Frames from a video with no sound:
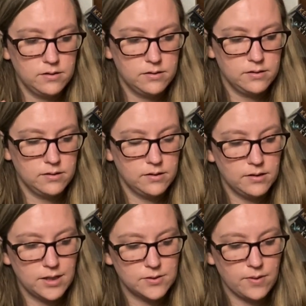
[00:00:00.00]
And
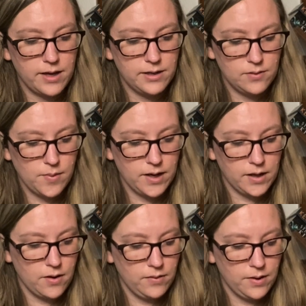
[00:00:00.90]
that's why I didn't want to
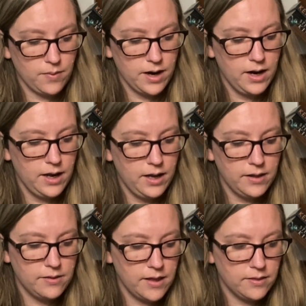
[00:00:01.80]
go anywhere.
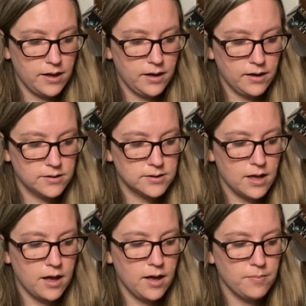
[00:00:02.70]
Then there's,
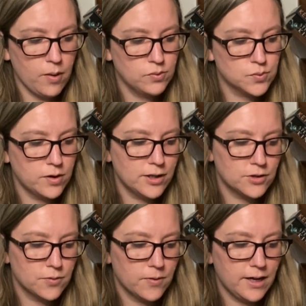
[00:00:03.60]
I was wanting
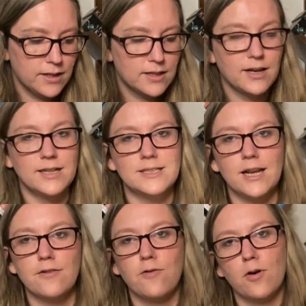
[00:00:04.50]
to read the
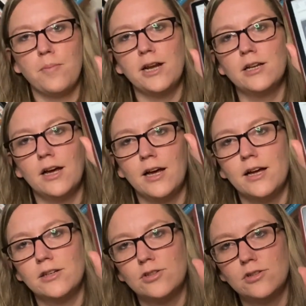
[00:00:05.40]
1984
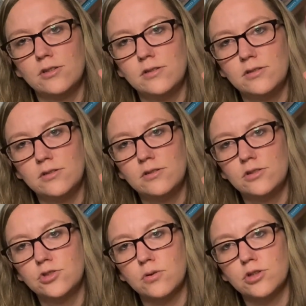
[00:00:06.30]
by
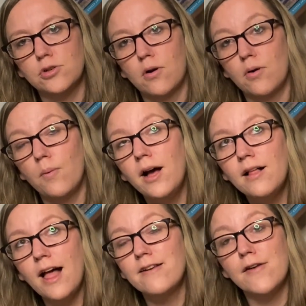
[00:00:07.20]
George Orwell.
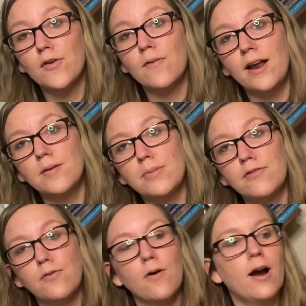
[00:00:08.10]
I never read it
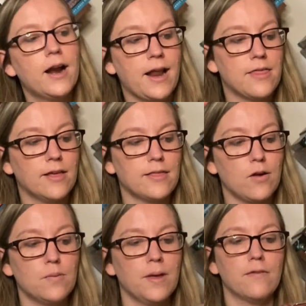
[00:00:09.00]
before, and I think that
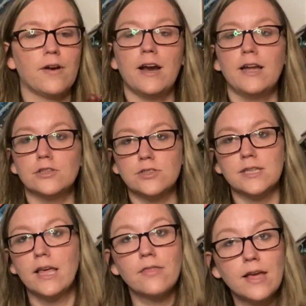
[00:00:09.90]
would be a very
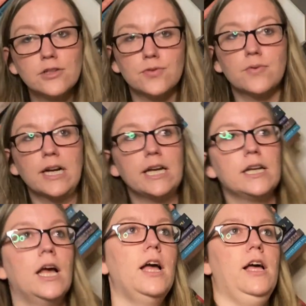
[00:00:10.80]
interesting thing to read.
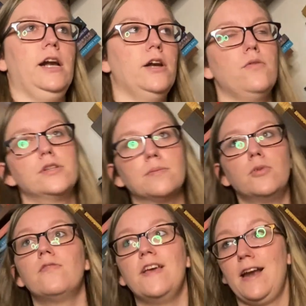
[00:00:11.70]
I know there's a
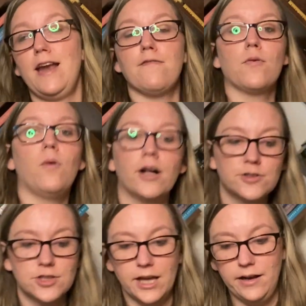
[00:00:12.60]
movie, and I never
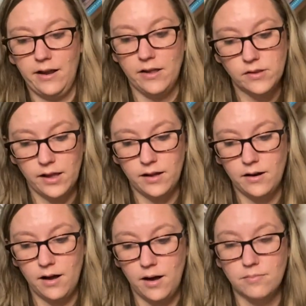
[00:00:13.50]
watched it. And then
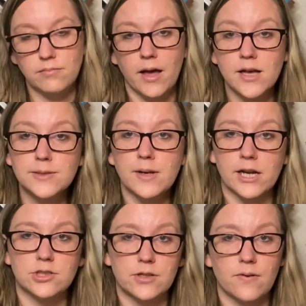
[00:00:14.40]
my husband
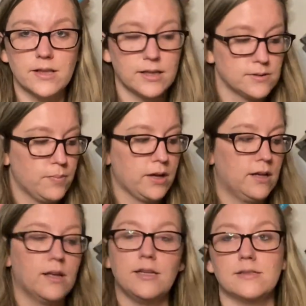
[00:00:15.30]
actually read this book,
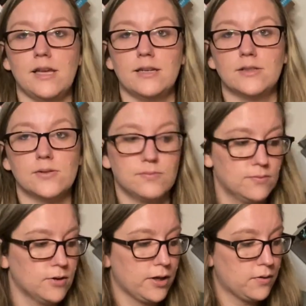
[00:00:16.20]
and he said it's
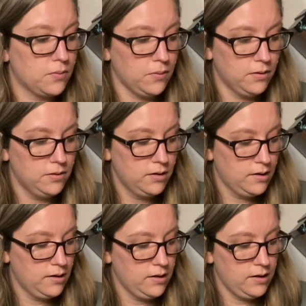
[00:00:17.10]
really cool.
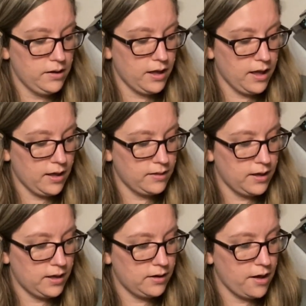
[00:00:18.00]
And
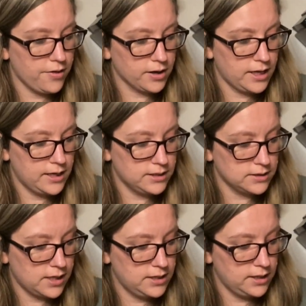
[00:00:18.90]
then another
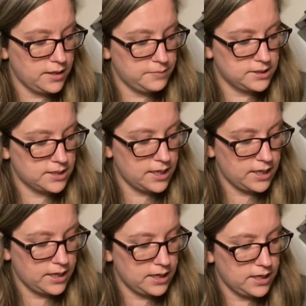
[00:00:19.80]
Kindle
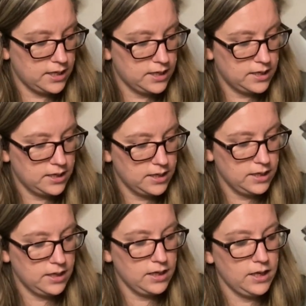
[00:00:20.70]
Unlimited
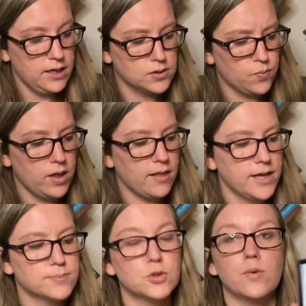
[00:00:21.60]
is What
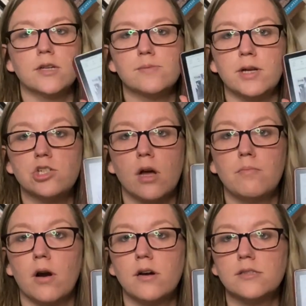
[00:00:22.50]
Lies Between Us by John
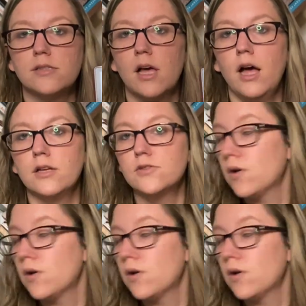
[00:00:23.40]
Mars. So